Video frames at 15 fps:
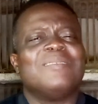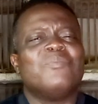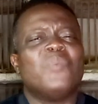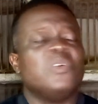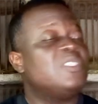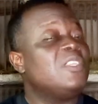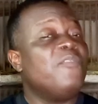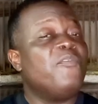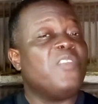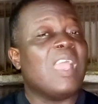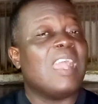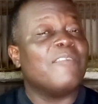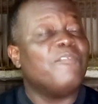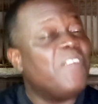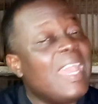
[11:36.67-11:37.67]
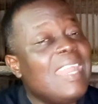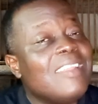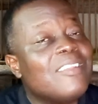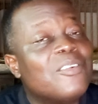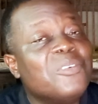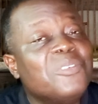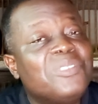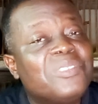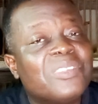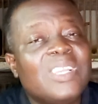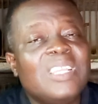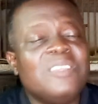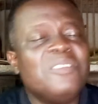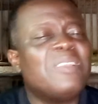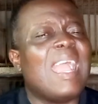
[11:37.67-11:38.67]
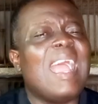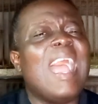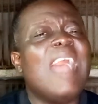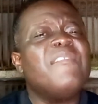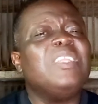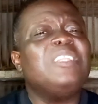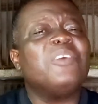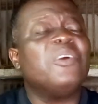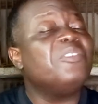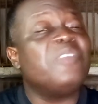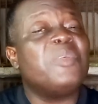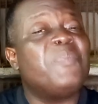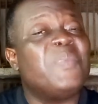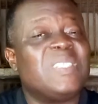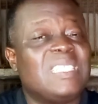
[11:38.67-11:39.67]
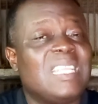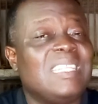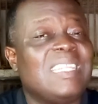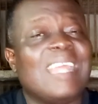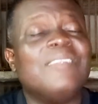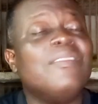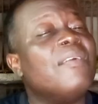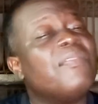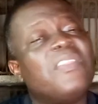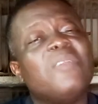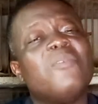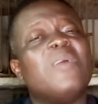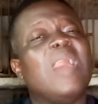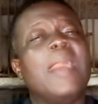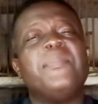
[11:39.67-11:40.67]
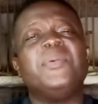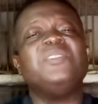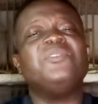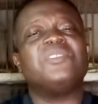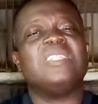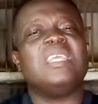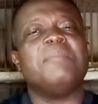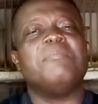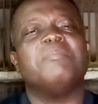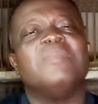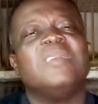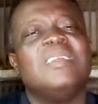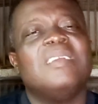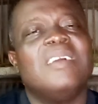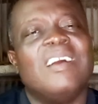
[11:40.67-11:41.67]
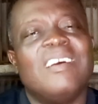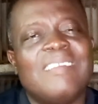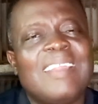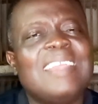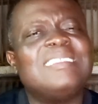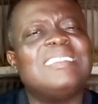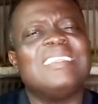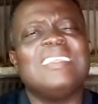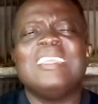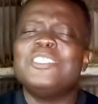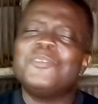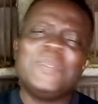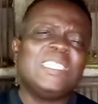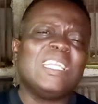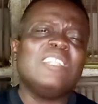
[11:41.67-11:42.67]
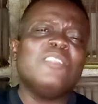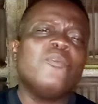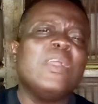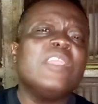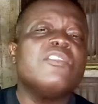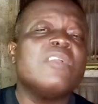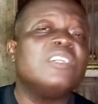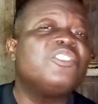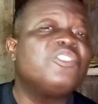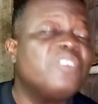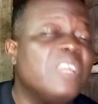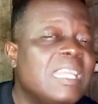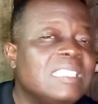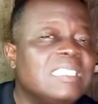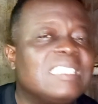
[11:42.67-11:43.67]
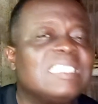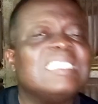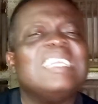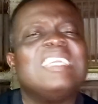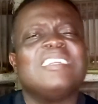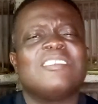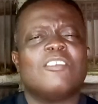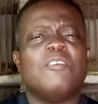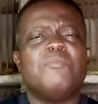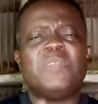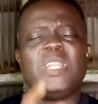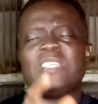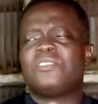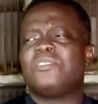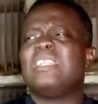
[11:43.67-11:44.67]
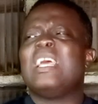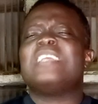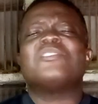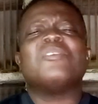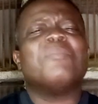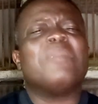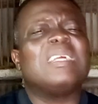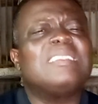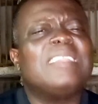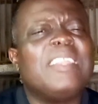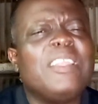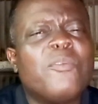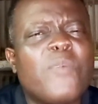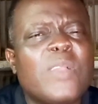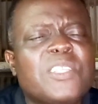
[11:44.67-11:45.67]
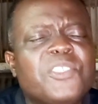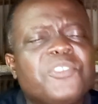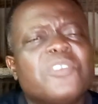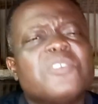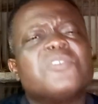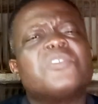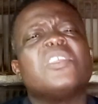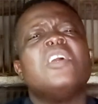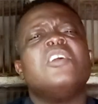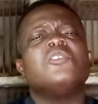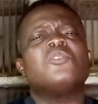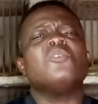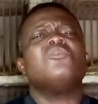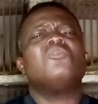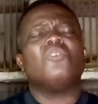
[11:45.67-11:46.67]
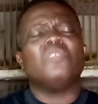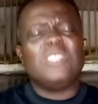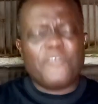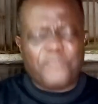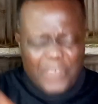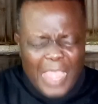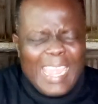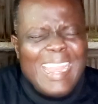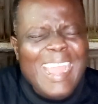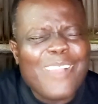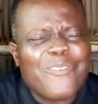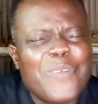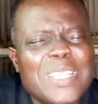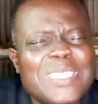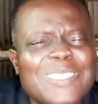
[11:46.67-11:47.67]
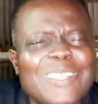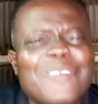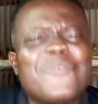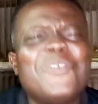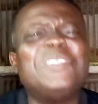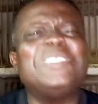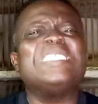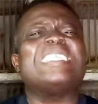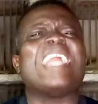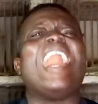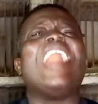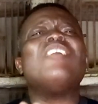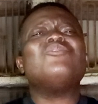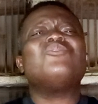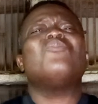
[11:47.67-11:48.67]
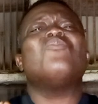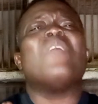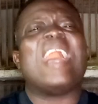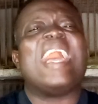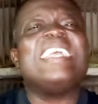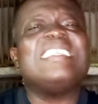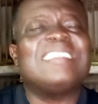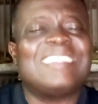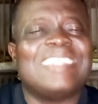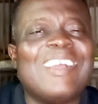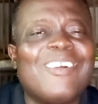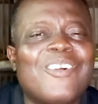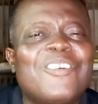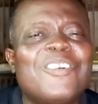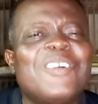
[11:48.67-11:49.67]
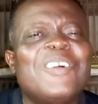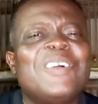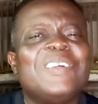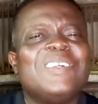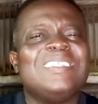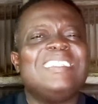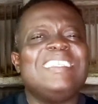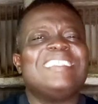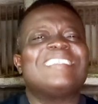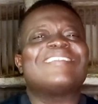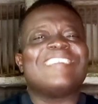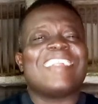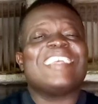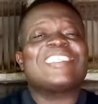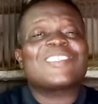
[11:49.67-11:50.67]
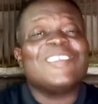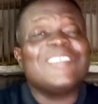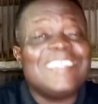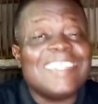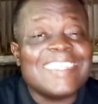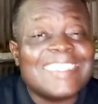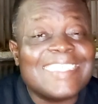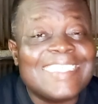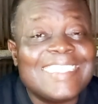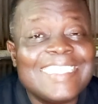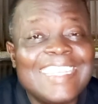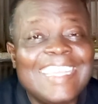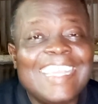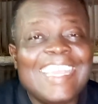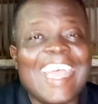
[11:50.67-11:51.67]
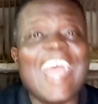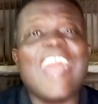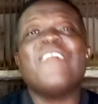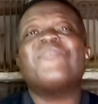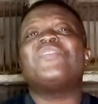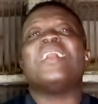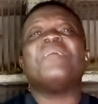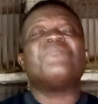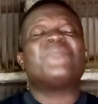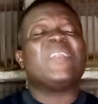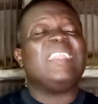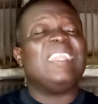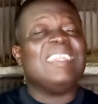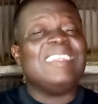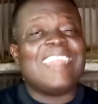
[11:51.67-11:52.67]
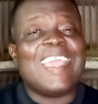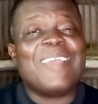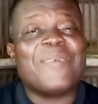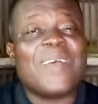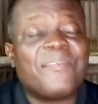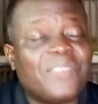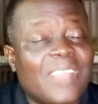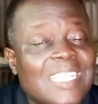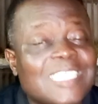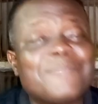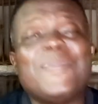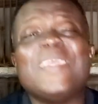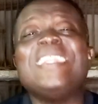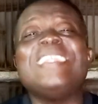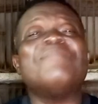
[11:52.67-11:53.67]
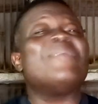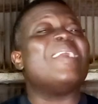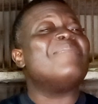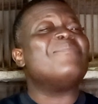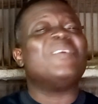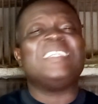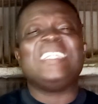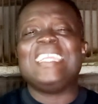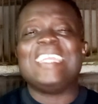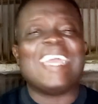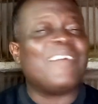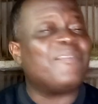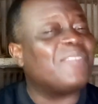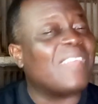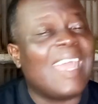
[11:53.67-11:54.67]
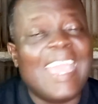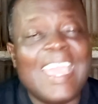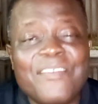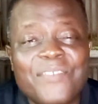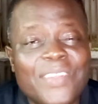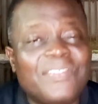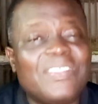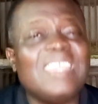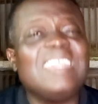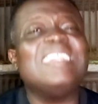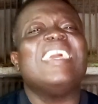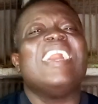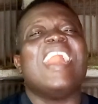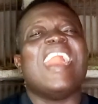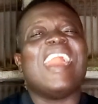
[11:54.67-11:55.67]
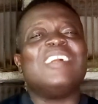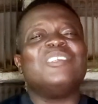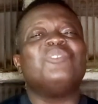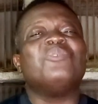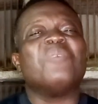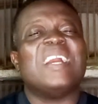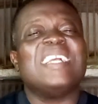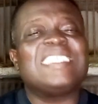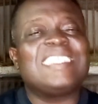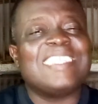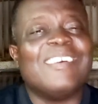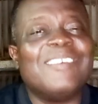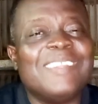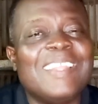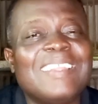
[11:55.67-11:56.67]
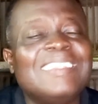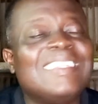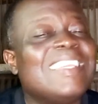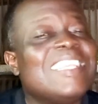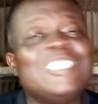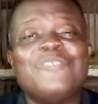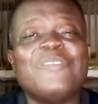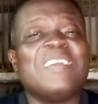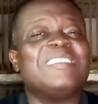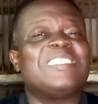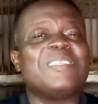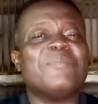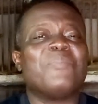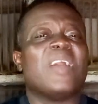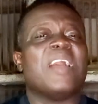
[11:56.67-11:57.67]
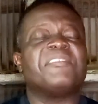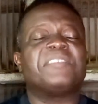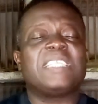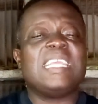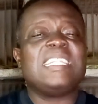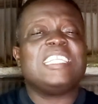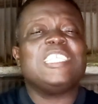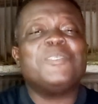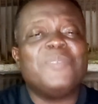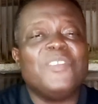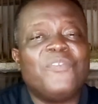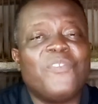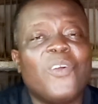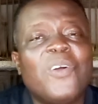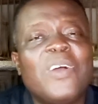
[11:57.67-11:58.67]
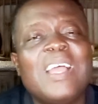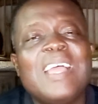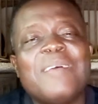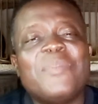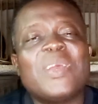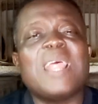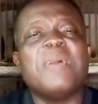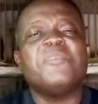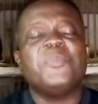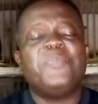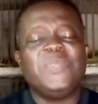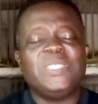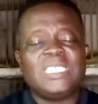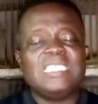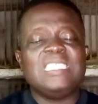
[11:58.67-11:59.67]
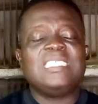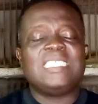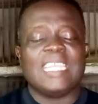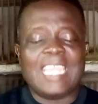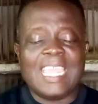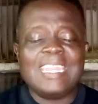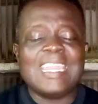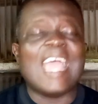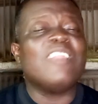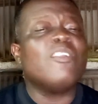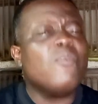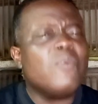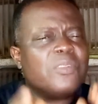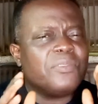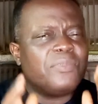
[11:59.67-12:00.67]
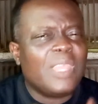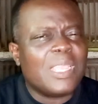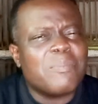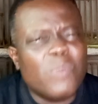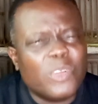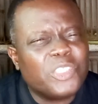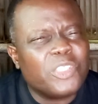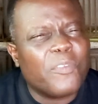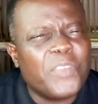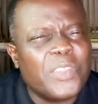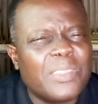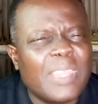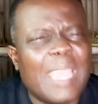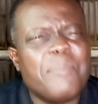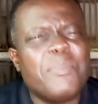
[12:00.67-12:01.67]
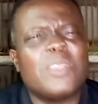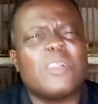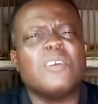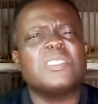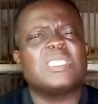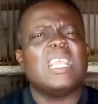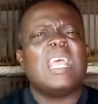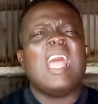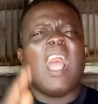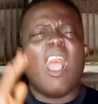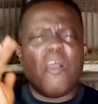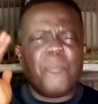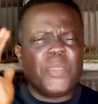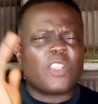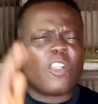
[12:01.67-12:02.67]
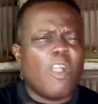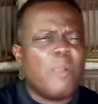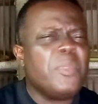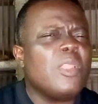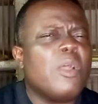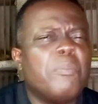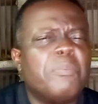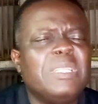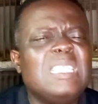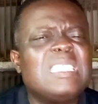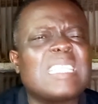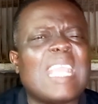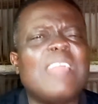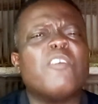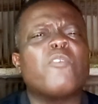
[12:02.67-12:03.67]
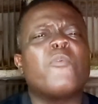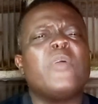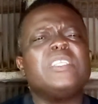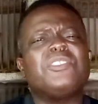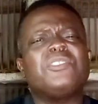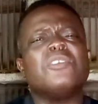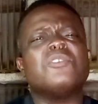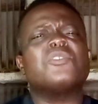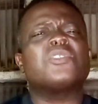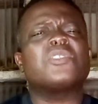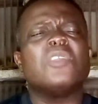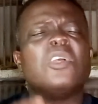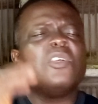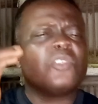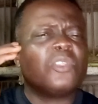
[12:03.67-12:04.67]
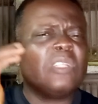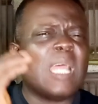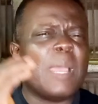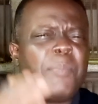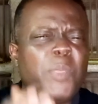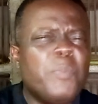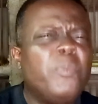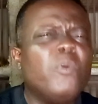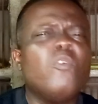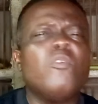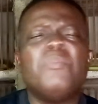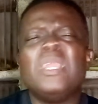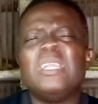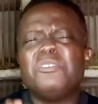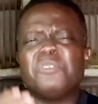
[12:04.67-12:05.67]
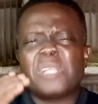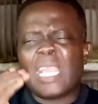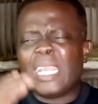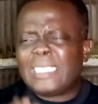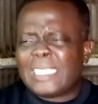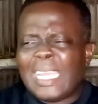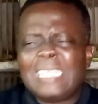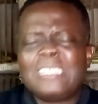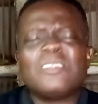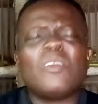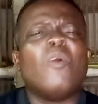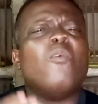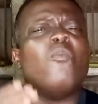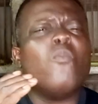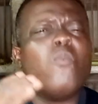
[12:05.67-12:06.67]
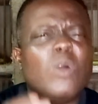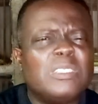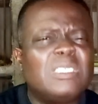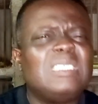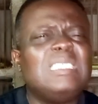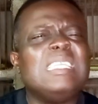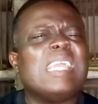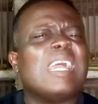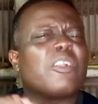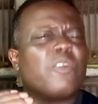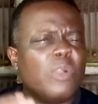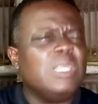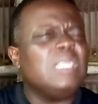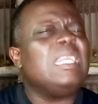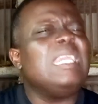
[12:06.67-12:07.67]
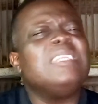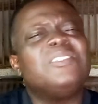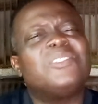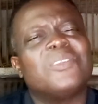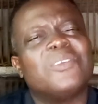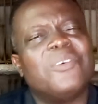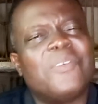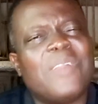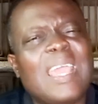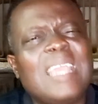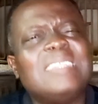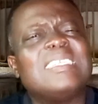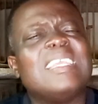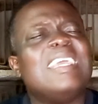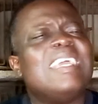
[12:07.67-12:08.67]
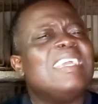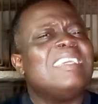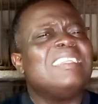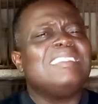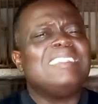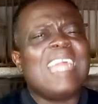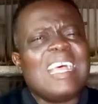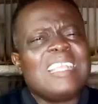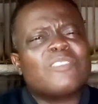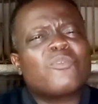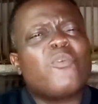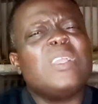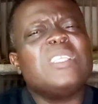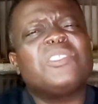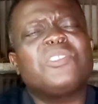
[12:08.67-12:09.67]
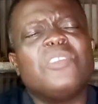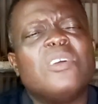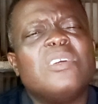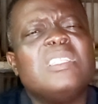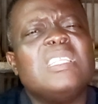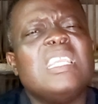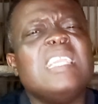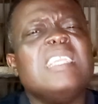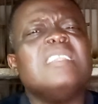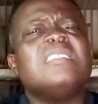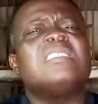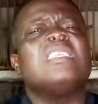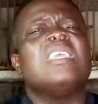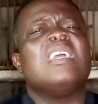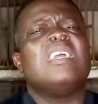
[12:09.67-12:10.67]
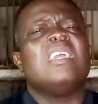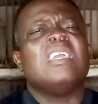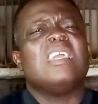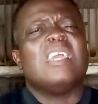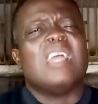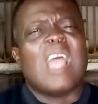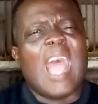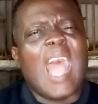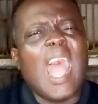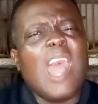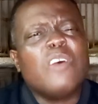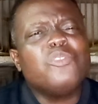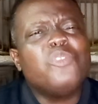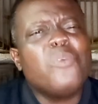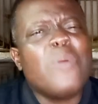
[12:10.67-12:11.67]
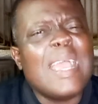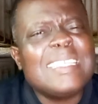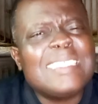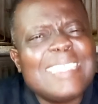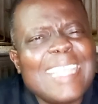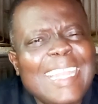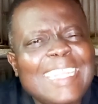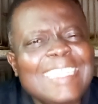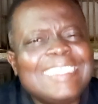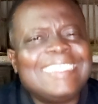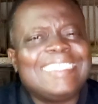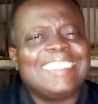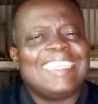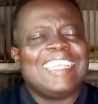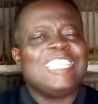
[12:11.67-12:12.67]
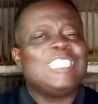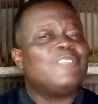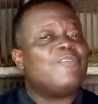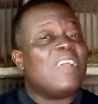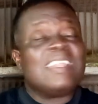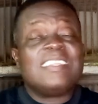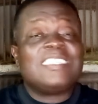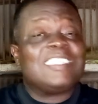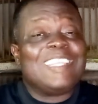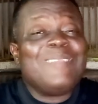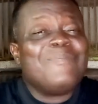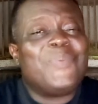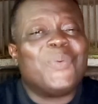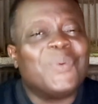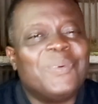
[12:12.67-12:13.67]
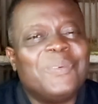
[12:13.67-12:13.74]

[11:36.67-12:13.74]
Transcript: But if you are very good, you can have it 100% and nothing will happen to them. All right, especially when you are trained. God bless you. That is number 3 questions. So to the final question, which is how do I sell these grass cutters? After breeding them, after spending my money, after everything, how do I sell them? It's very simple. I've said this before, but I'm repeating it again. I don't want to take much of your time because I'll be coming up with this kind of questions so that people will be educated on what they are going into, right? That question is, how do I sell it? It's very simple.